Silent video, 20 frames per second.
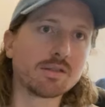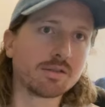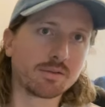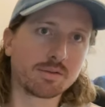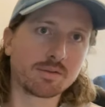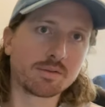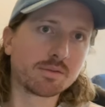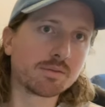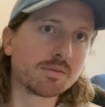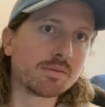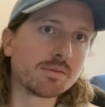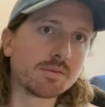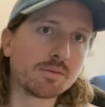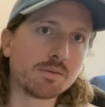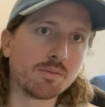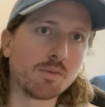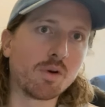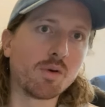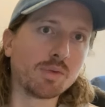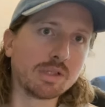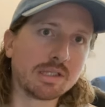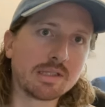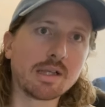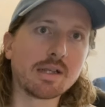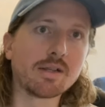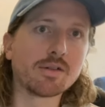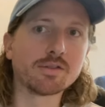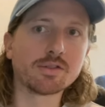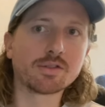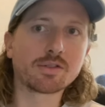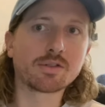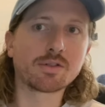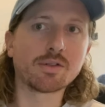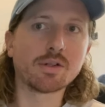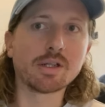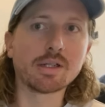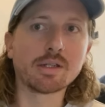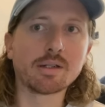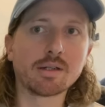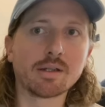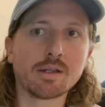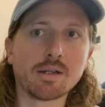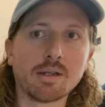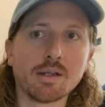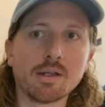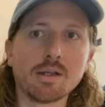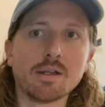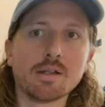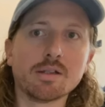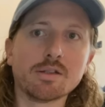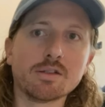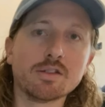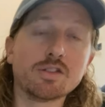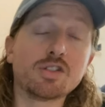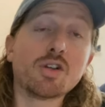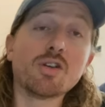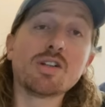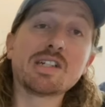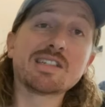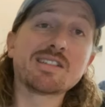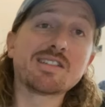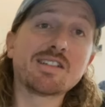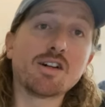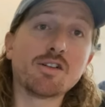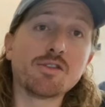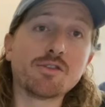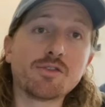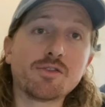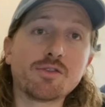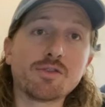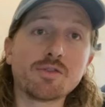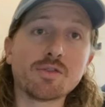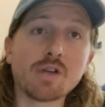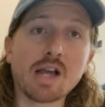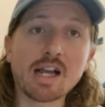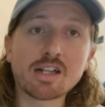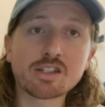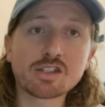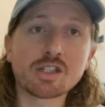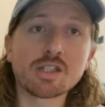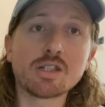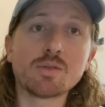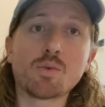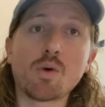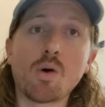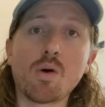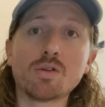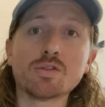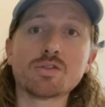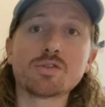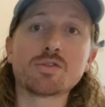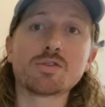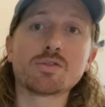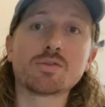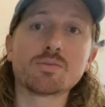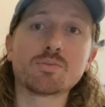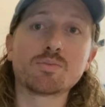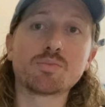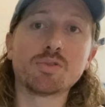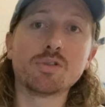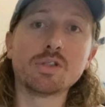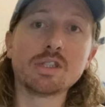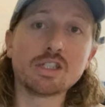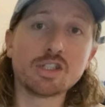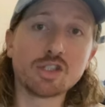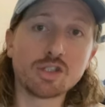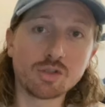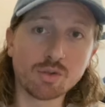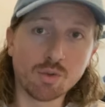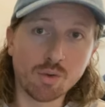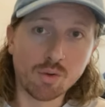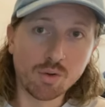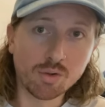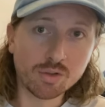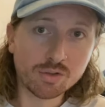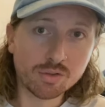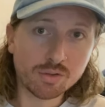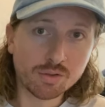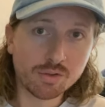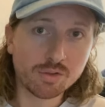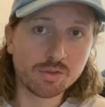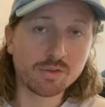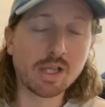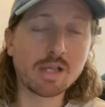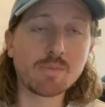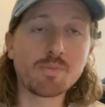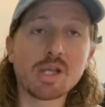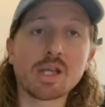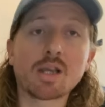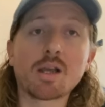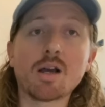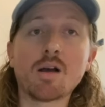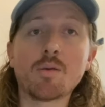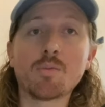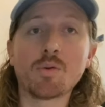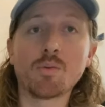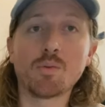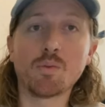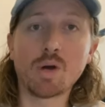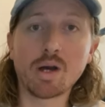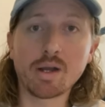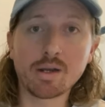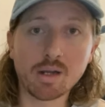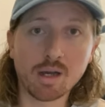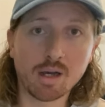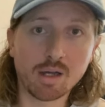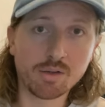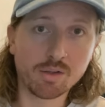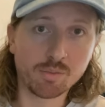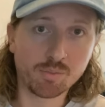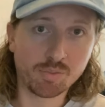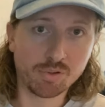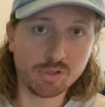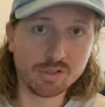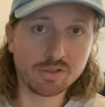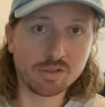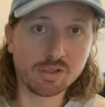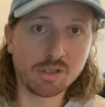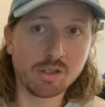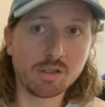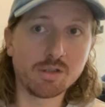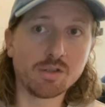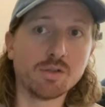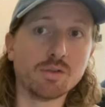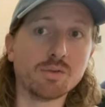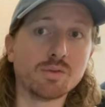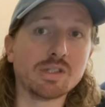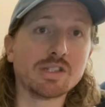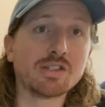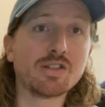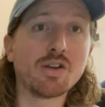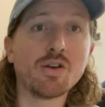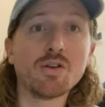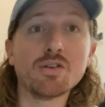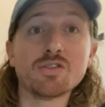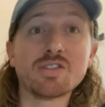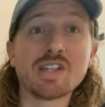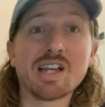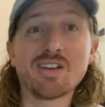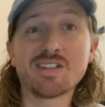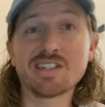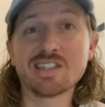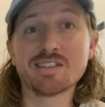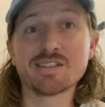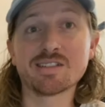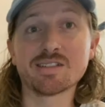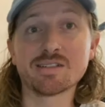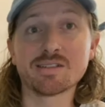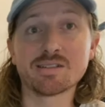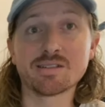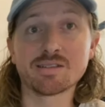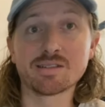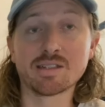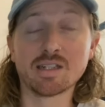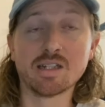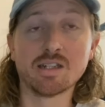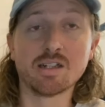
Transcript: as what we see on screen. The journey itself actually was pretty short. They pick up one other prisoner who it turns out is a